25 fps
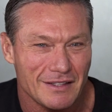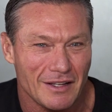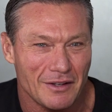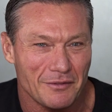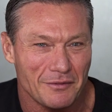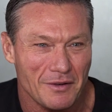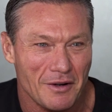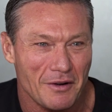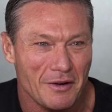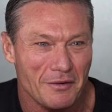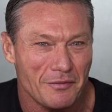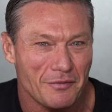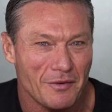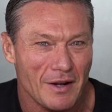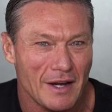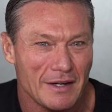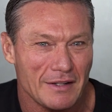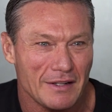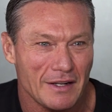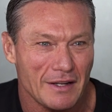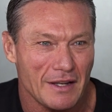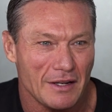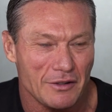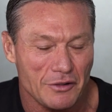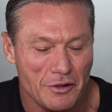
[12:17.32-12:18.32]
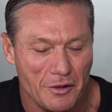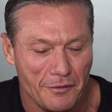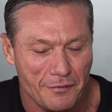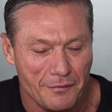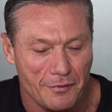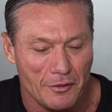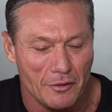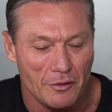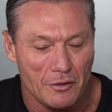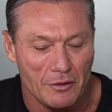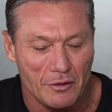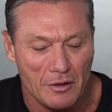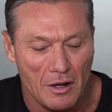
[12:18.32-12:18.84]
So very frantic. And you
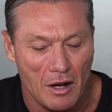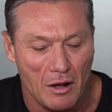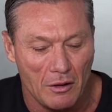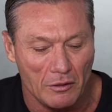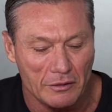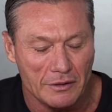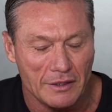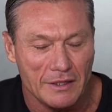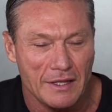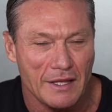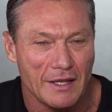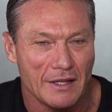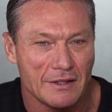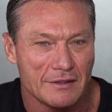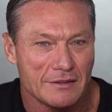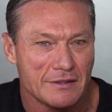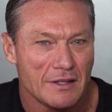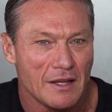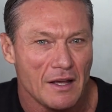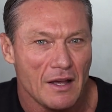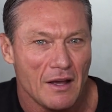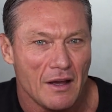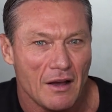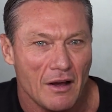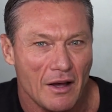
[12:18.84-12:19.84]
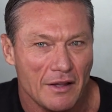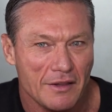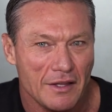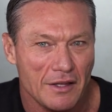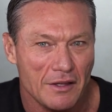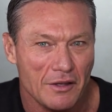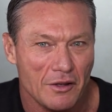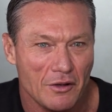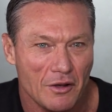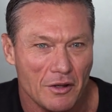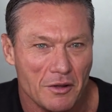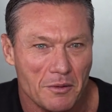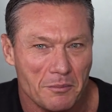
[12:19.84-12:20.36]
4 older kids, I think
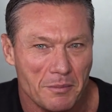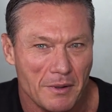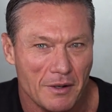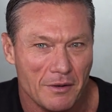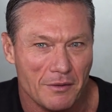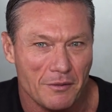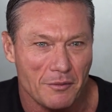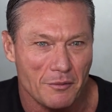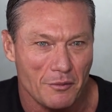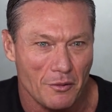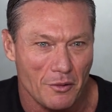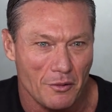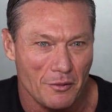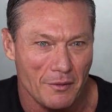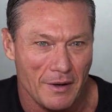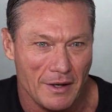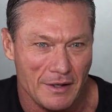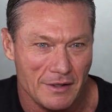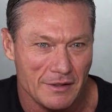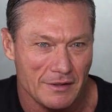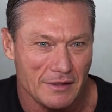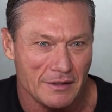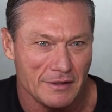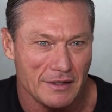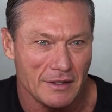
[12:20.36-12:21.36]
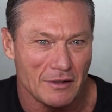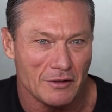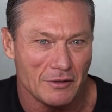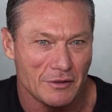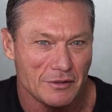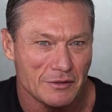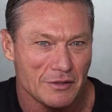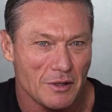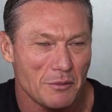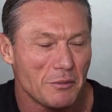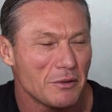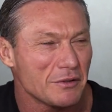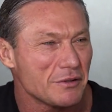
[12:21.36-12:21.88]
you got the bit of the raw end of the deal
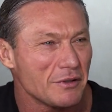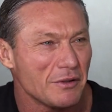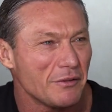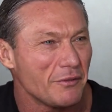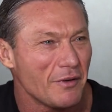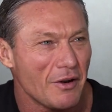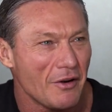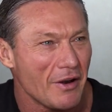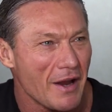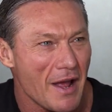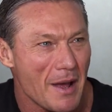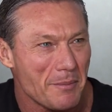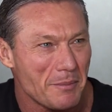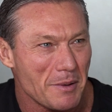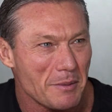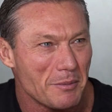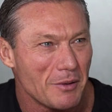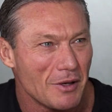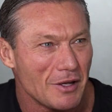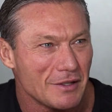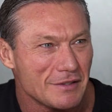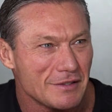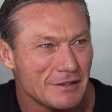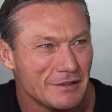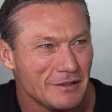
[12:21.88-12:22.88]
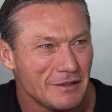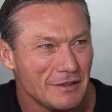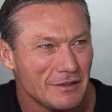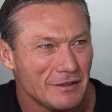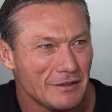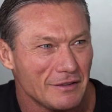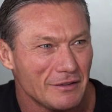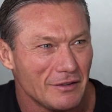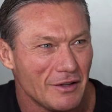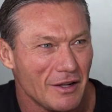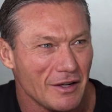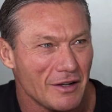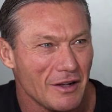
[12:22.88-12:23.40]
because I wasn't a very happy person.
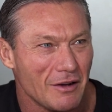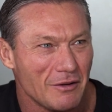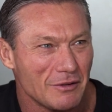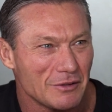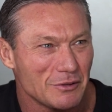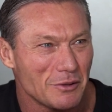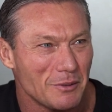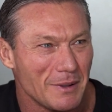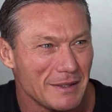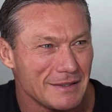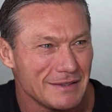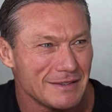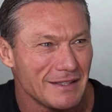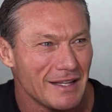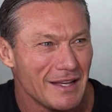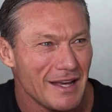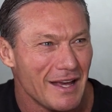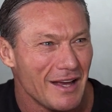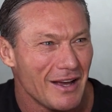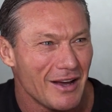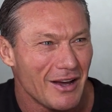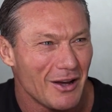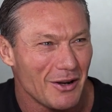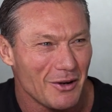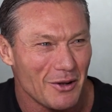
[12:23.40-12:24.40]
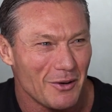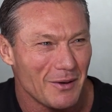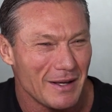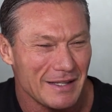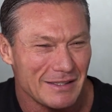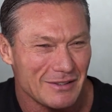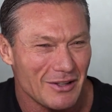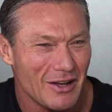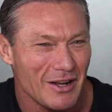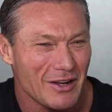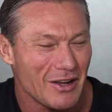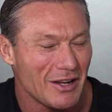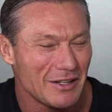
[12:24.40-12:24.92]
Like I'd
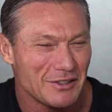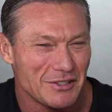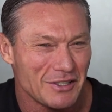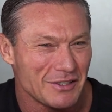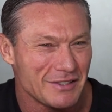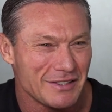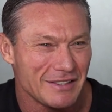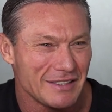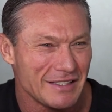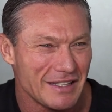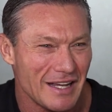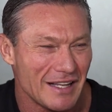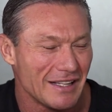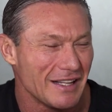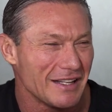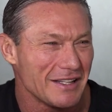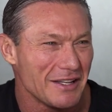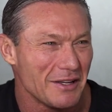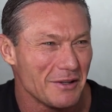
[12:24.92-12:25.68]
always like I'd just yell at you.